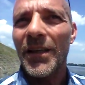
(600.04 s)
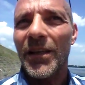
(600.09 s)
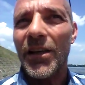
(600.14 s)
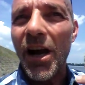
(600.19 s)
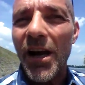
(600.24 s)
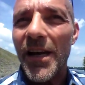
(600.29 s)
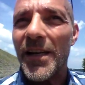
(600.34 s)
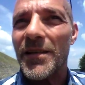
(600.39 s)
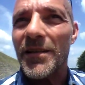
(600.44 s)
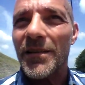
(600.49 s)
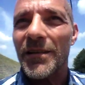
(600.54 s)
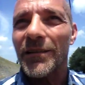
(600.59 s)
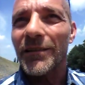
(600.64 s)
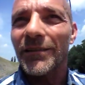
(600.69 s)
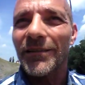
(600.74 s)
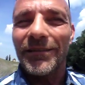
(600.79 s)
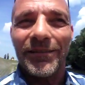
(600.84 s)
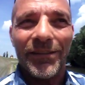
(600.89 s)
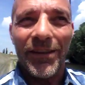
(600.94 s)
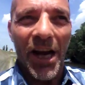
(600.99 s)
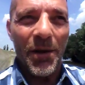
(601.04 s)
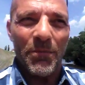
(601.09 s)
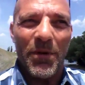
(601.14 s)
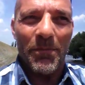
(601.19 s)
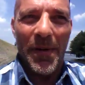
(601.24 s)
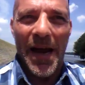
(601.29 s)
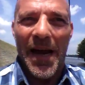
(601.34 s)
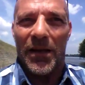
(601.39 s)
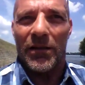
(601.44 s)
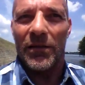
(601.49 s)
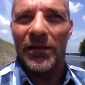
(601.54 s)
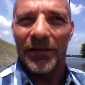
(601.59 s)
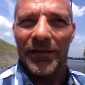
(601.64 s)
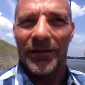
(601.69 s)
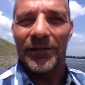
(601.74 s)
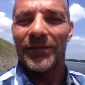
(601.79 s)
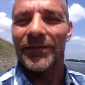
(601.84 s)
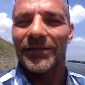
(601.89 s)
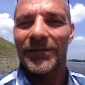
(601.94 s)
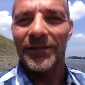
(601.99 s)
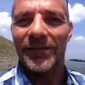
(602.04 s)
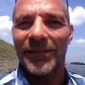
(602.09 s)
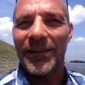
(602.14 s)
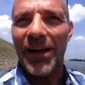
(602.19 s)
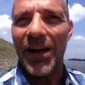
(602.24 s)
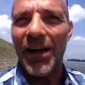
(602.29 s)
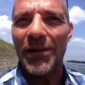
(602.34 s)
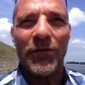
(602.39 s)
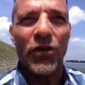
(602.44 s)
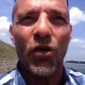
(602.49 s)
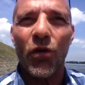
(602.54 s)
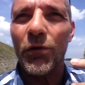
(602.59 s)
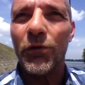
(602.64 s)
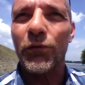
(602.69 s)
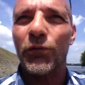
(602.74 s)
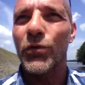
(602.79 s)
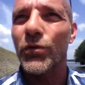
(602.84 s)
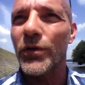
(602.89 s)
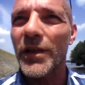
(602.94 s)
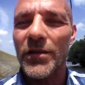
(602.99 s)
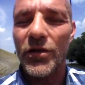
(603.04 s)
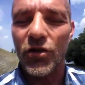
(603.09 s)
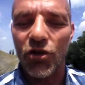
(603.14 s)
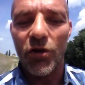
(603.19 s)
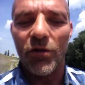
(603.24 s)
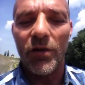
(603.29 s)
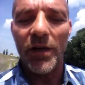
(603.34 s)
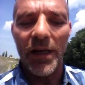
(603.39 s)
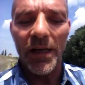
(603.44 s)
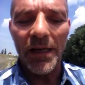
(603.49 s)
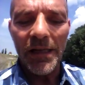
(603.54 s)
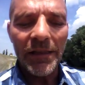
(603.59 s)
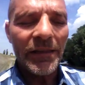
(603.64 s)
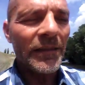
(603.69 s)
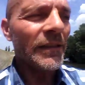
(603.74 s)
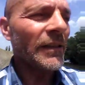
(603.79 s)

Guys, I'm a man. I've gone through this journey